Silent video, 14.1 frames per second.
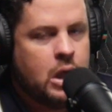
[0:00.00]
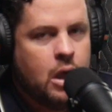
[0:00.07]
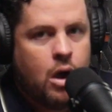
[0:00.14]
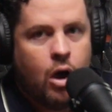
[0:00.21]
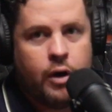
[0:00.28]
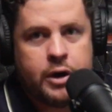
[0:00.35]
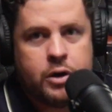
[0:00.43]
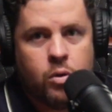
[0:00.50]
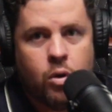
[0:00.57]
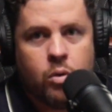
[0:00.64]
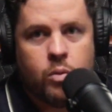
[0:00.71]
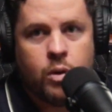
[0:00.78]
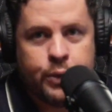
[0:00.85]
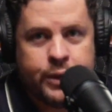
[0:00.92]
All right,
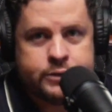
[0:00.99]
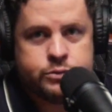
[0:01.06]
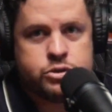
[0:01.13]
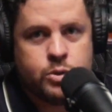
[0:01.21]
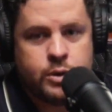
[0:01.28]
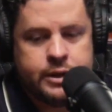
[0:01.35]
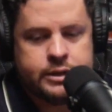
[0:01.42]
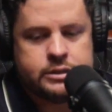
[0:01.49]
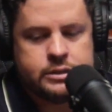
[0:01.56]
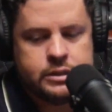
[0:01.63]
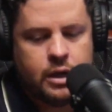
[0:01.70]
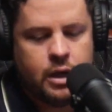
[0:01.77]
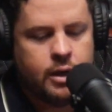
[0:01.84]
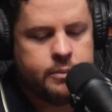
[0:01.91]
cool. Well, thanks for joining
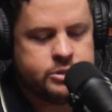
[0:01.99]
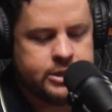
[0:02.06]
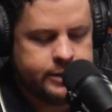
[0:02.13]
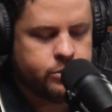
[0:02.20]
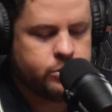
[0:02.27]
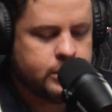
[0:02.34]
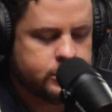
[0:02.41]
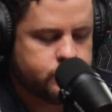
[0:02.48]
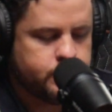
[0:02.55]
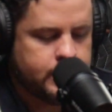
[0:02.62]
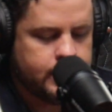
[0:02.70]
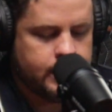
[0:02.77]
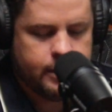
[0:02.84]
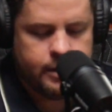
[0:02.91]
us. Daniel, thanks for
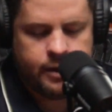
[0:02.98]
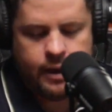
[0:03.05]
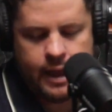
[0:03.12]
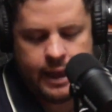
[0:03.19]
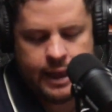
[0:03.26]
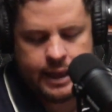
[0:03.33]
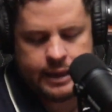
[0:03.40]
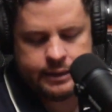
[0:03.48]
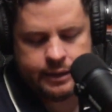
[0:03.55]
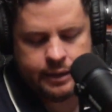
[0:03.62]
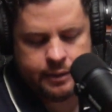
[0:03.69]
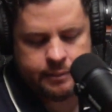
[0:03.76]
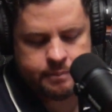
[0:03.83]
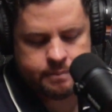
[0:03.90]
being here,
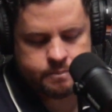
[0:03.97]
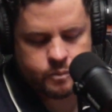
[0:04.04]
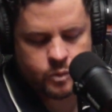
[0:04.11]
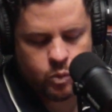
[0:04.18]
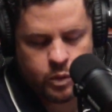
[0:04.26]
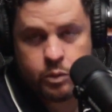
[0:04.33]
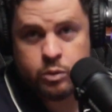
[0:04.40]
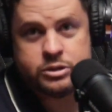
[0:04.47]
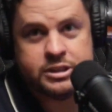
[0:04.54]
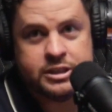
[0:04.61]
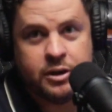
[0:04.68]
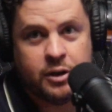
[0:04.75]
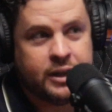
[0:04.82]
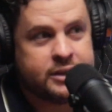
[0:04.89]
and we will see
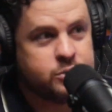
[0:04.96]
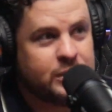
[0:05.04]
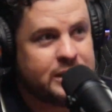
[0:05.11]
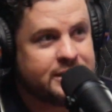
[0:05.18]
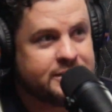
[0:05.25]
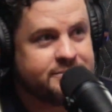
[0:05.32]
you all next week.